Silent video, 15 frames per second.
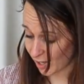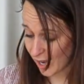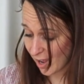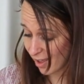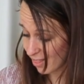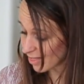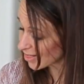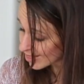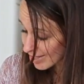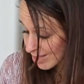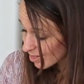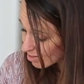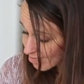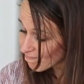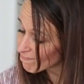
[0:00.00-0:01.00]

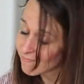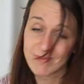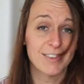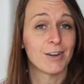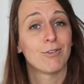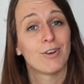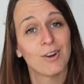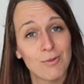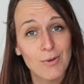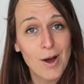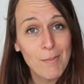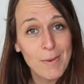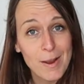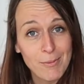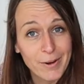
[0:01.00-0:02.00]
and then we're gonna
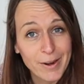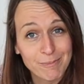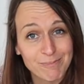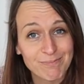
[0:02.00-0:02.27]
wallpaper it.